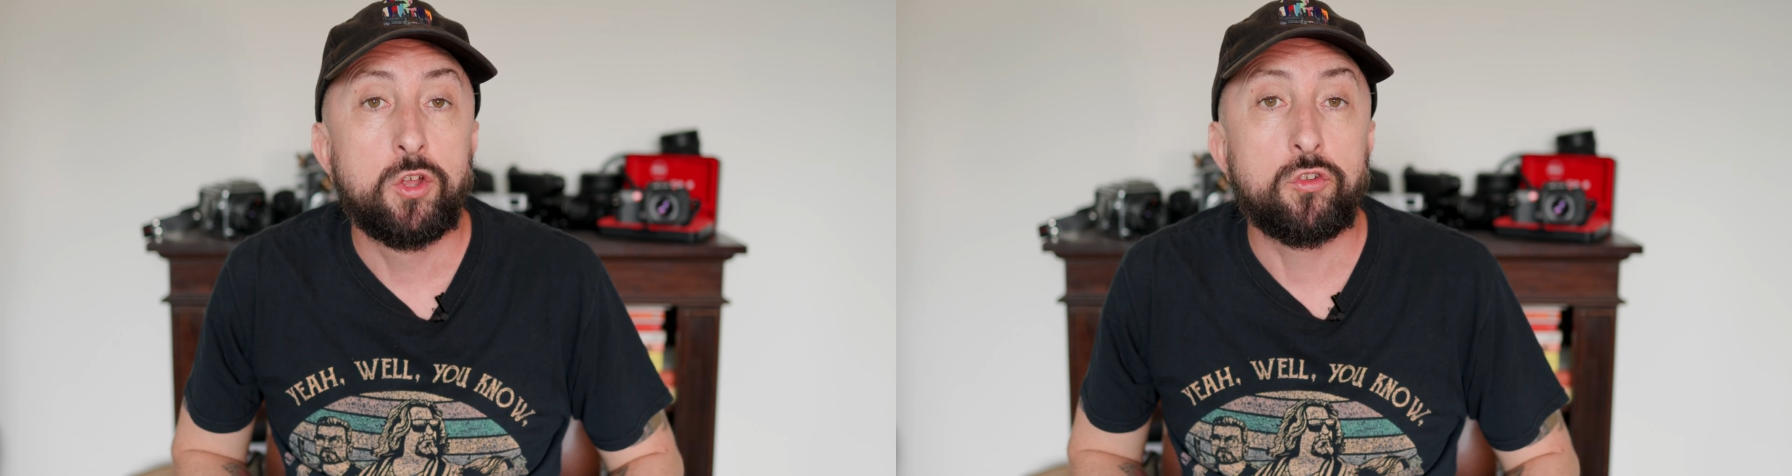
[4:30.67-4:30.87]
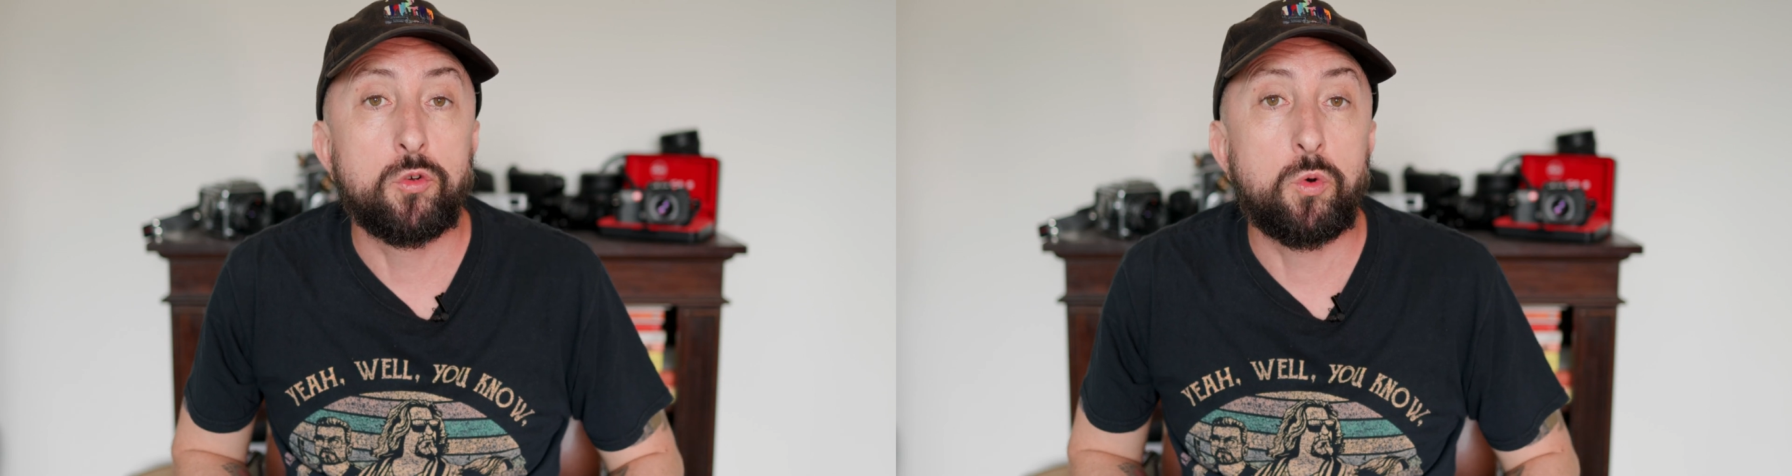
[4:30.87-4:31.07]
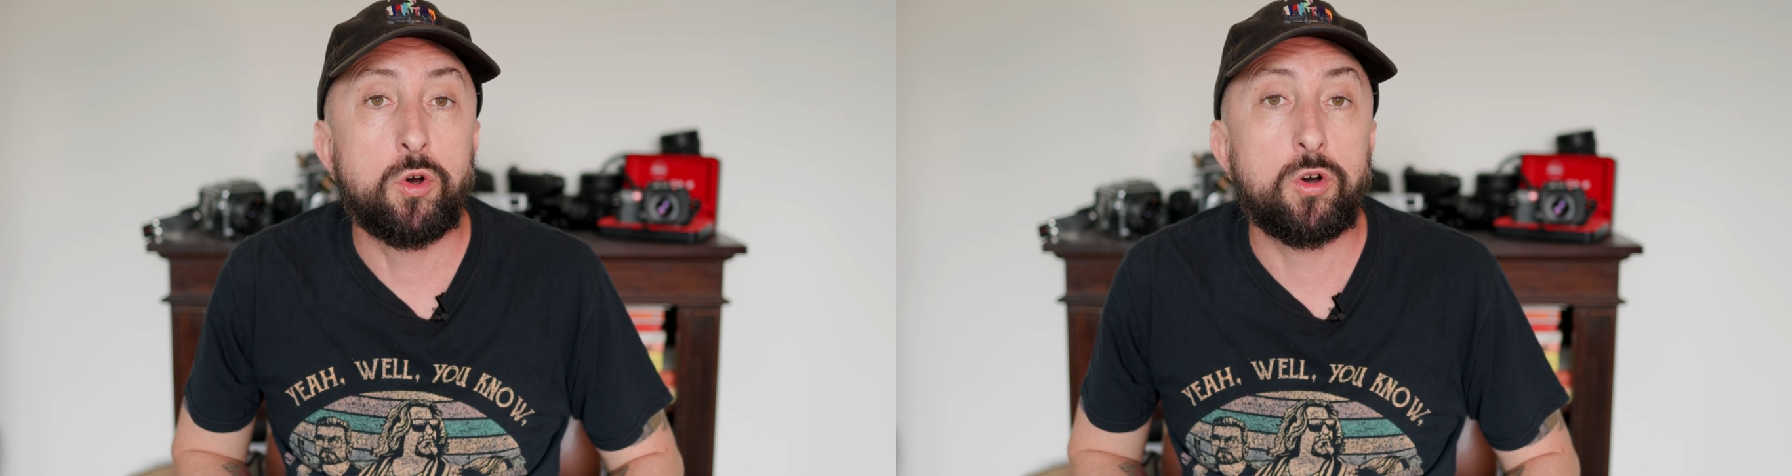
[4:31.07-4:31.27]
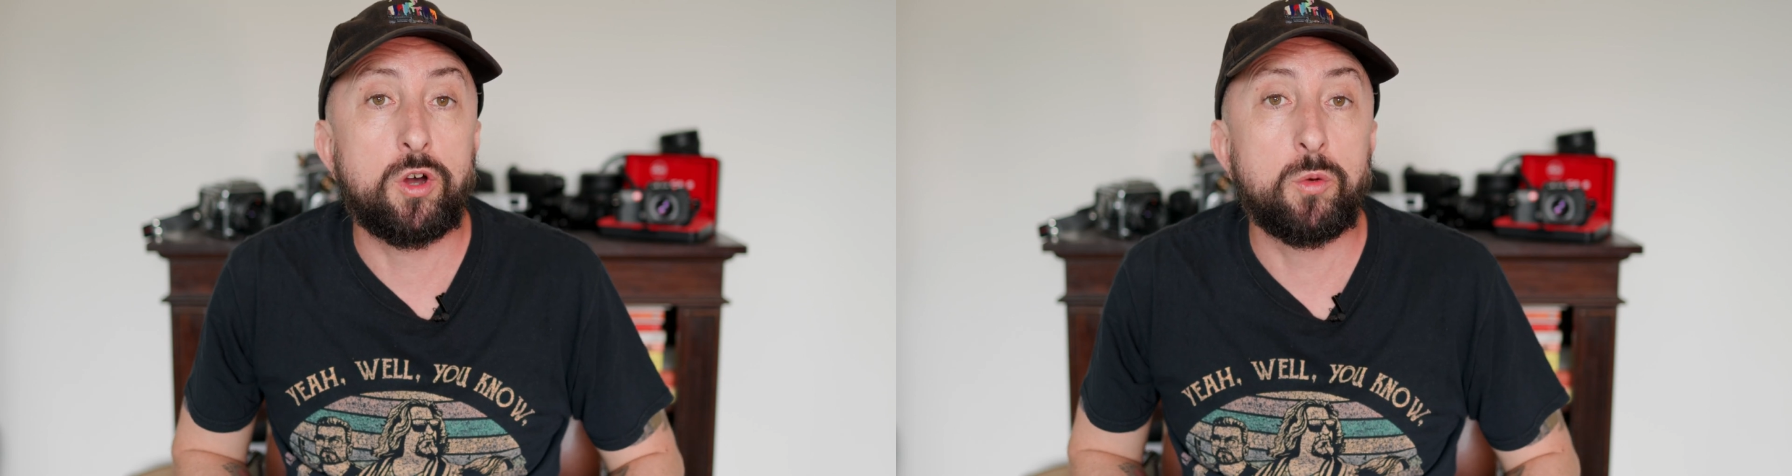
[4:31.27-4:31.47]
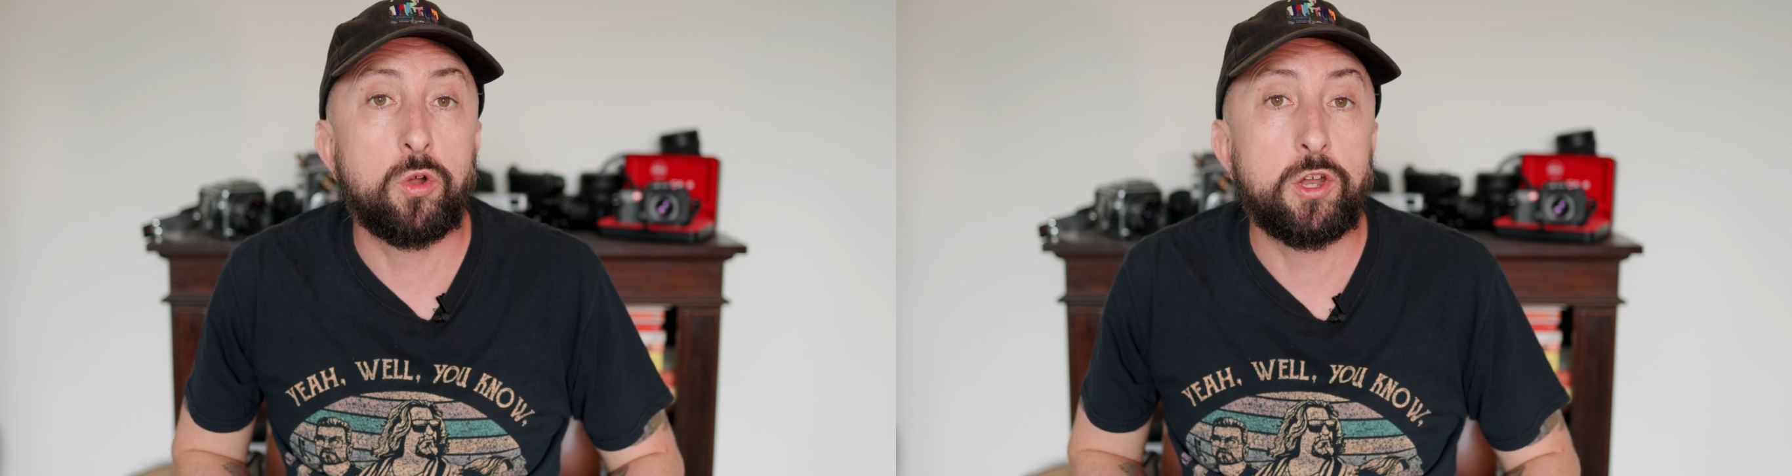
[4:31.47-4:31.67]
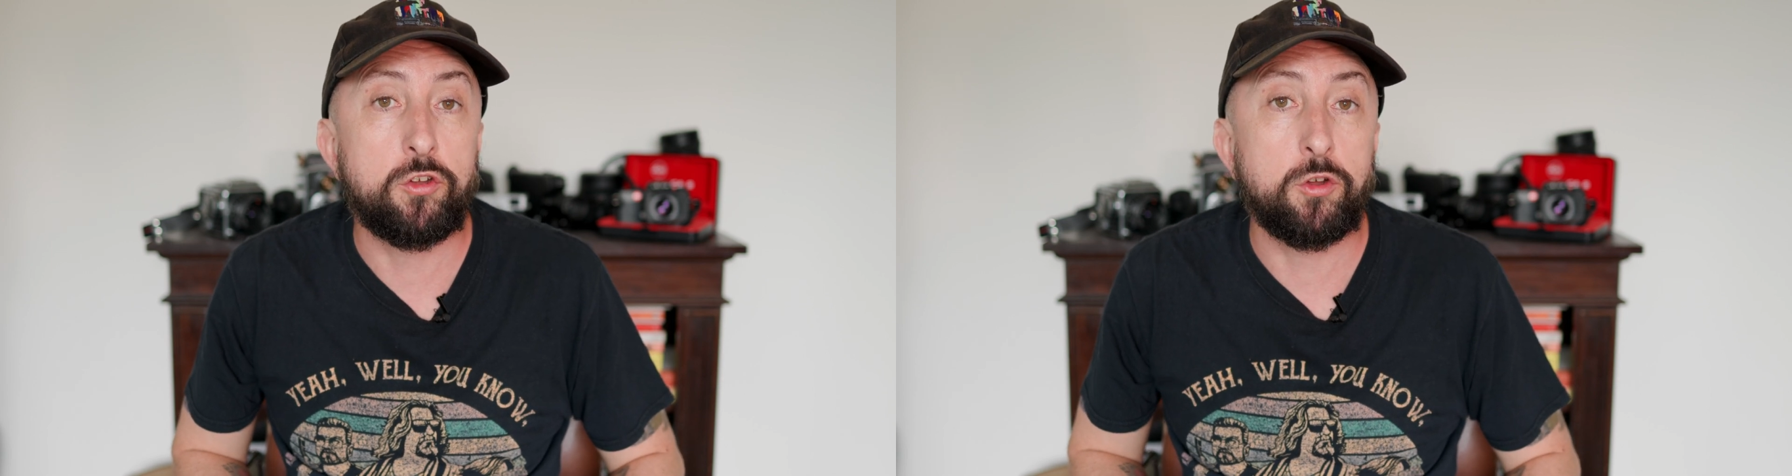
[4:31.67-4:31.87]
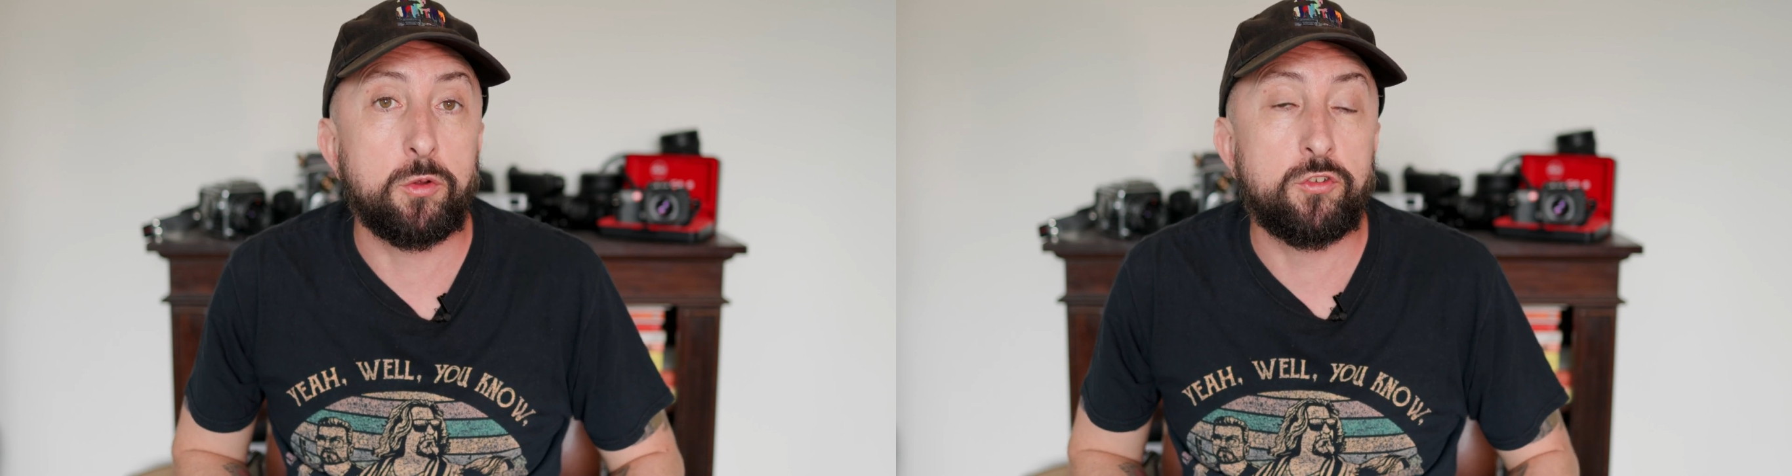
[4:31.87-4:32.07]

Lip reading: So what I wanted to do